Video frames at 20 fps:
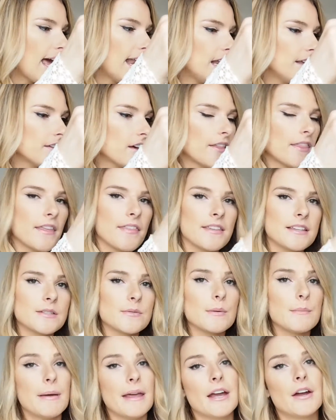and I thought that this
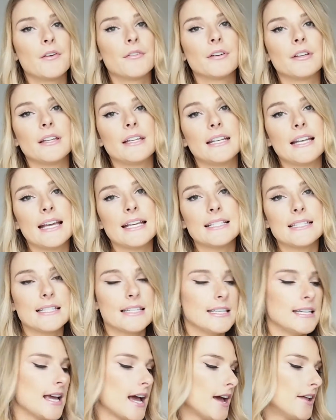would pair really nicely